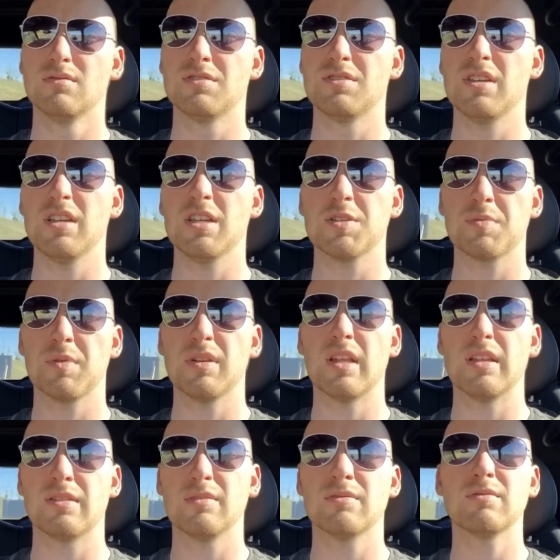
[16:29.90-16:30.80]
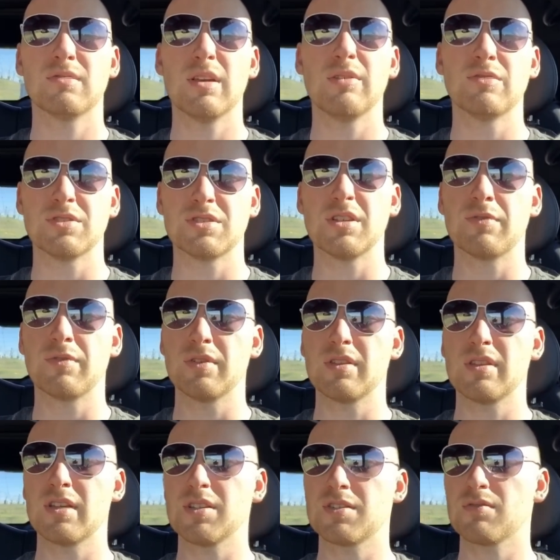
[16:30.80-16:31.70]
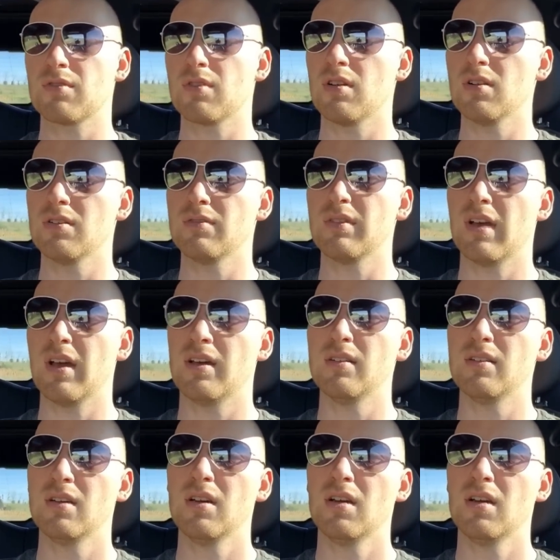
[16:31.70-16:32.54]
Tzeentch, and then it was different things for all of that.